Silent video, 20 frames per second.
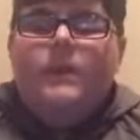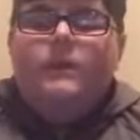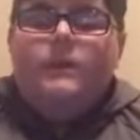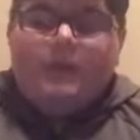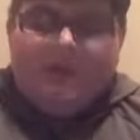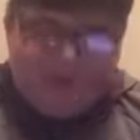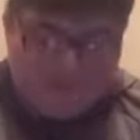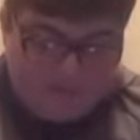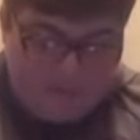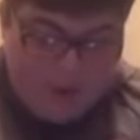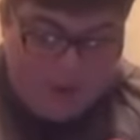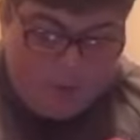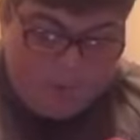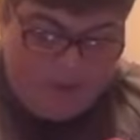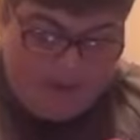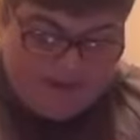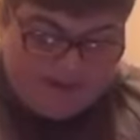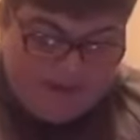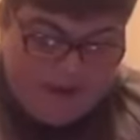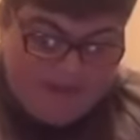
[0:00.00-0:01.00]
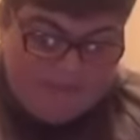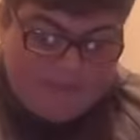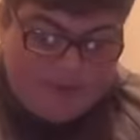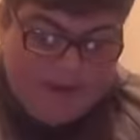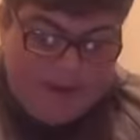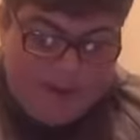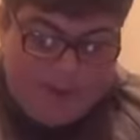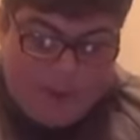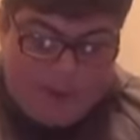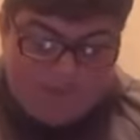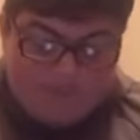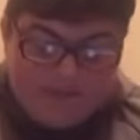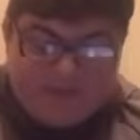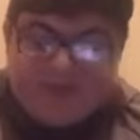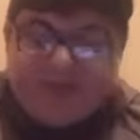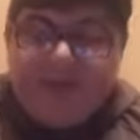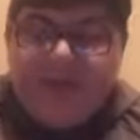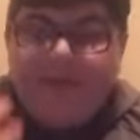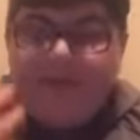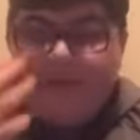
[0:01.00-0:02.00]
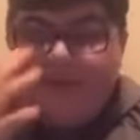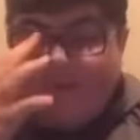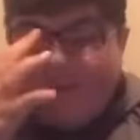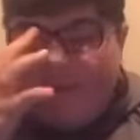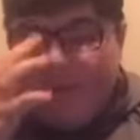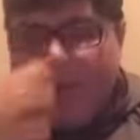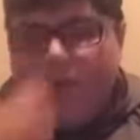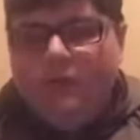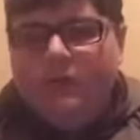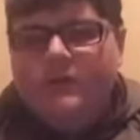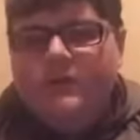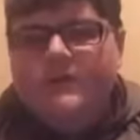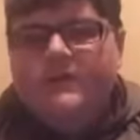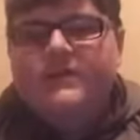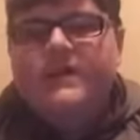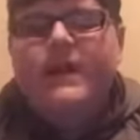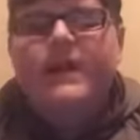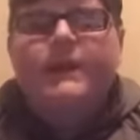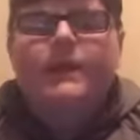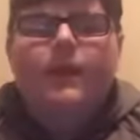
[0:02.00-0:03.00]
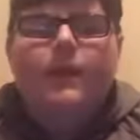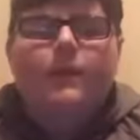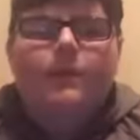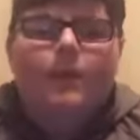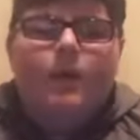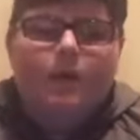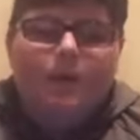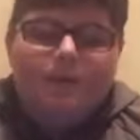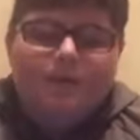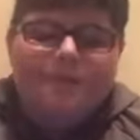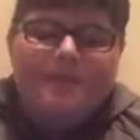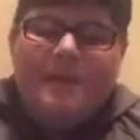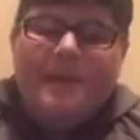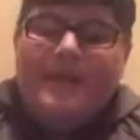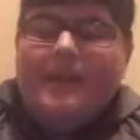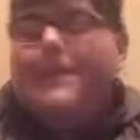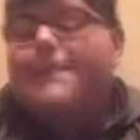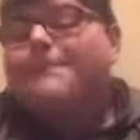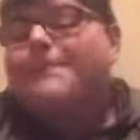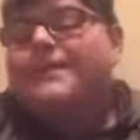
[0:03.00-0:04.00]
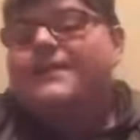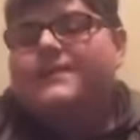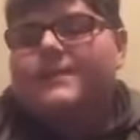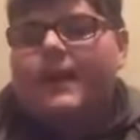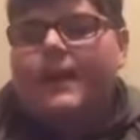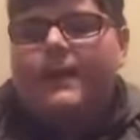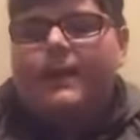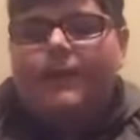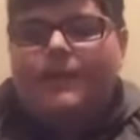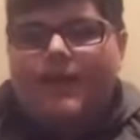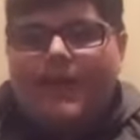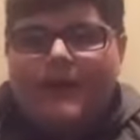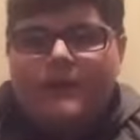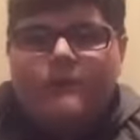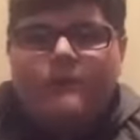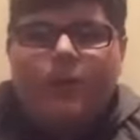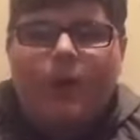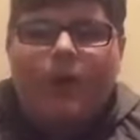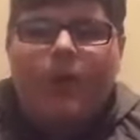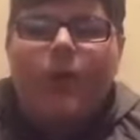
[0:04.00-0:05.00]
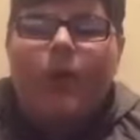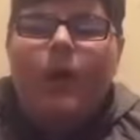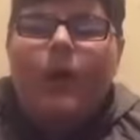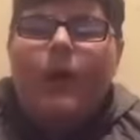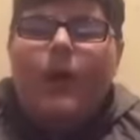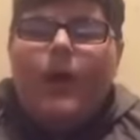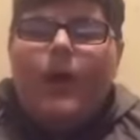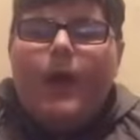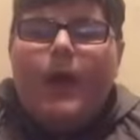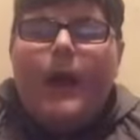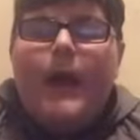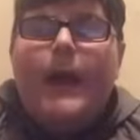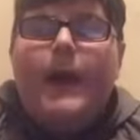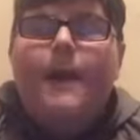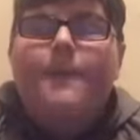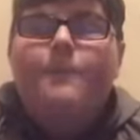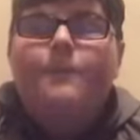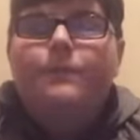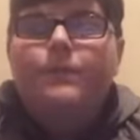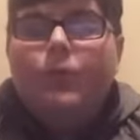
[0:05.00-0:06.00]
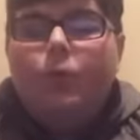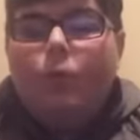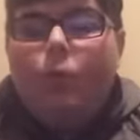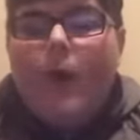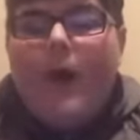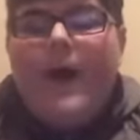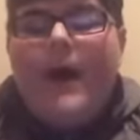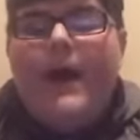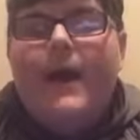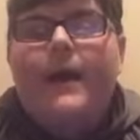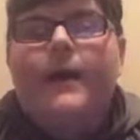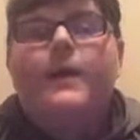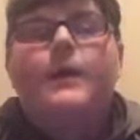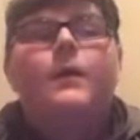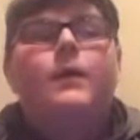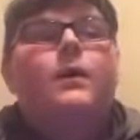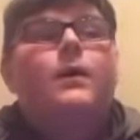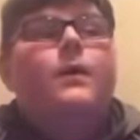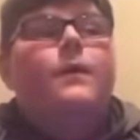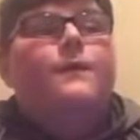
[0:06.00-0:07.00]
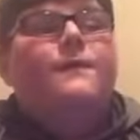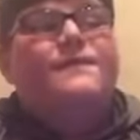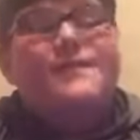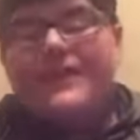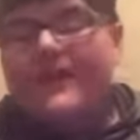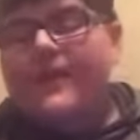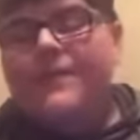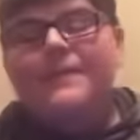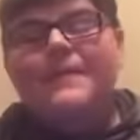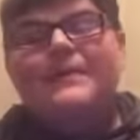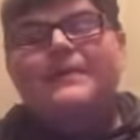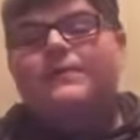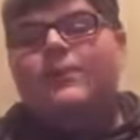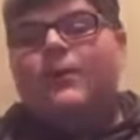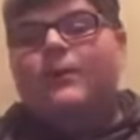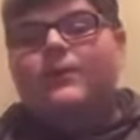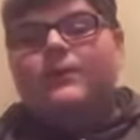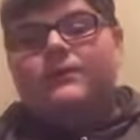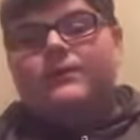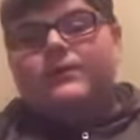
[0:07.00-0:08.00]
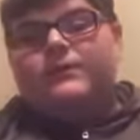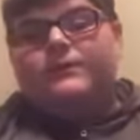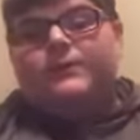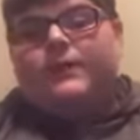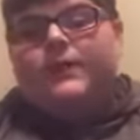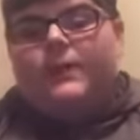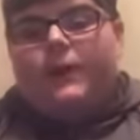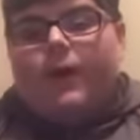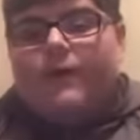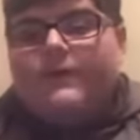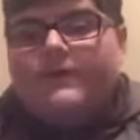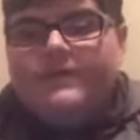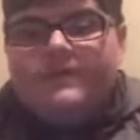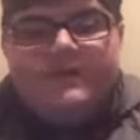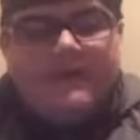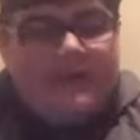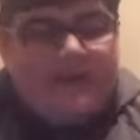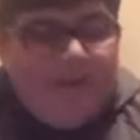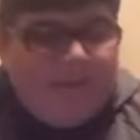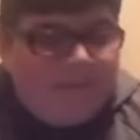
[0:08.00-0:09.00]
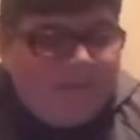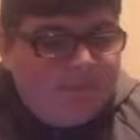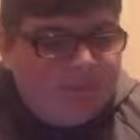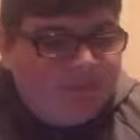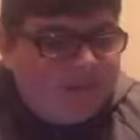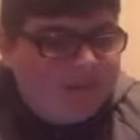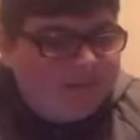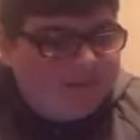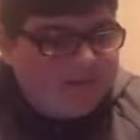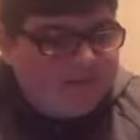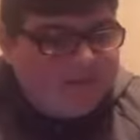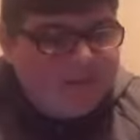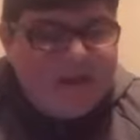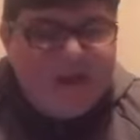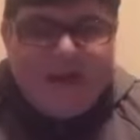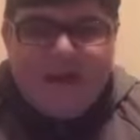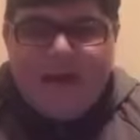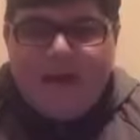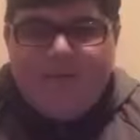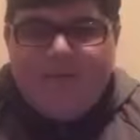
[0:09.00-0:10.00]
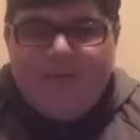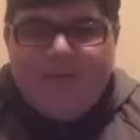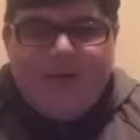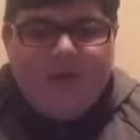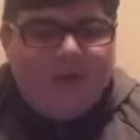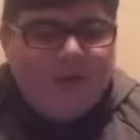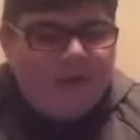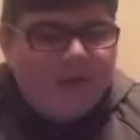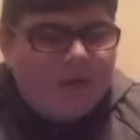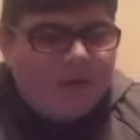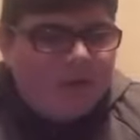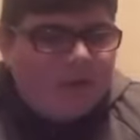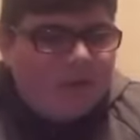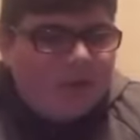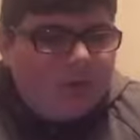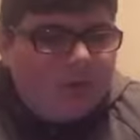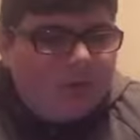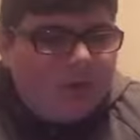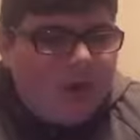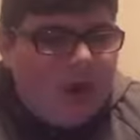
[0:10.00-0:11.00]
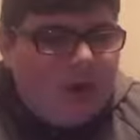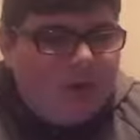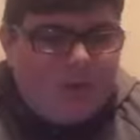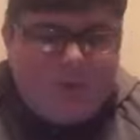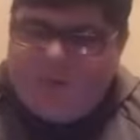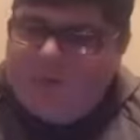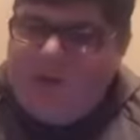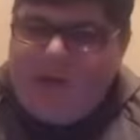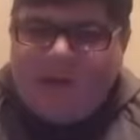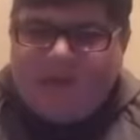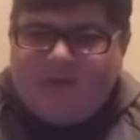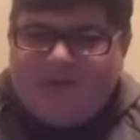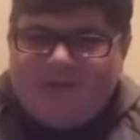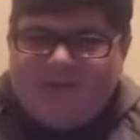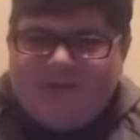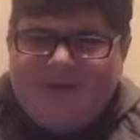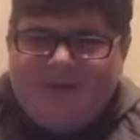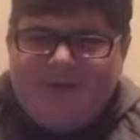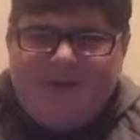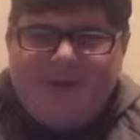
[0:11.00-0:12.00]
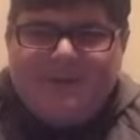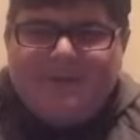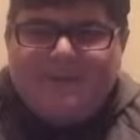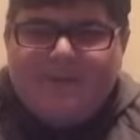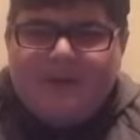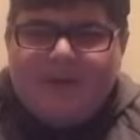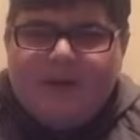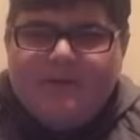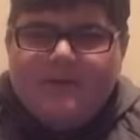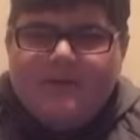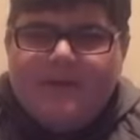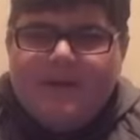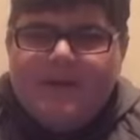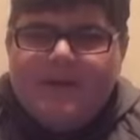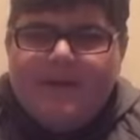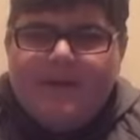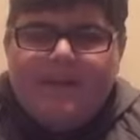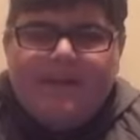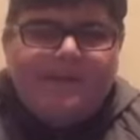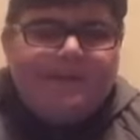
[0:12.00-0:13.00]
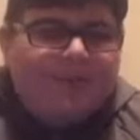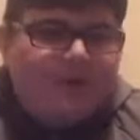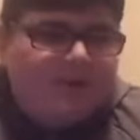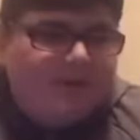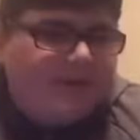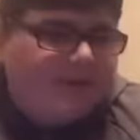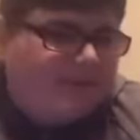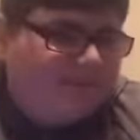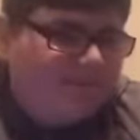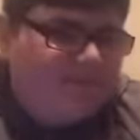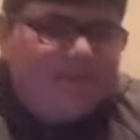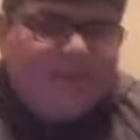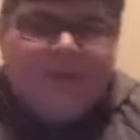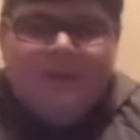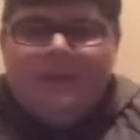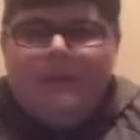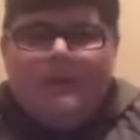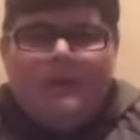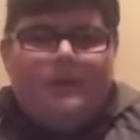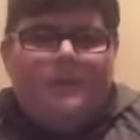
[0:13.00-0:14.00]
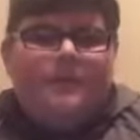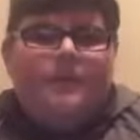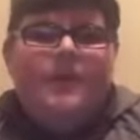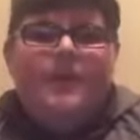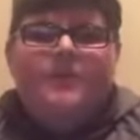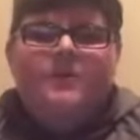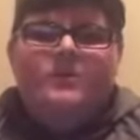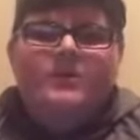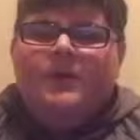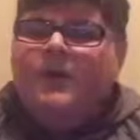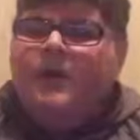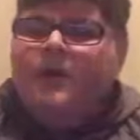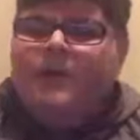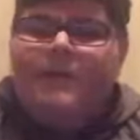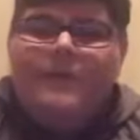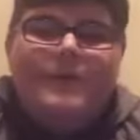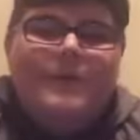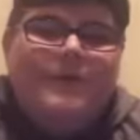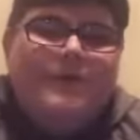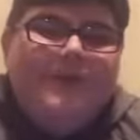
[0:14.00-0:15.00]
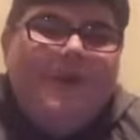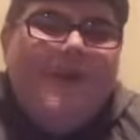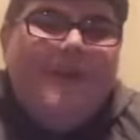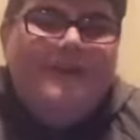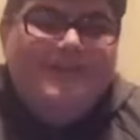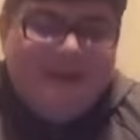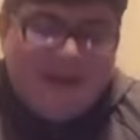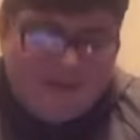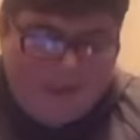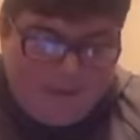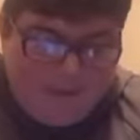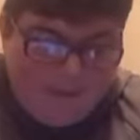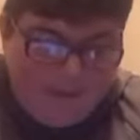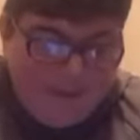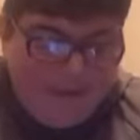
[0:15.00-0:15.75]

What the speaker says: So, West Ham now, obviously, in the London Stadium, the Olympic Stadium as well, where the Olympics was. Obviously, it's near the... I don't know how to pronounce it, but it's pretty much a huge helter-skelter.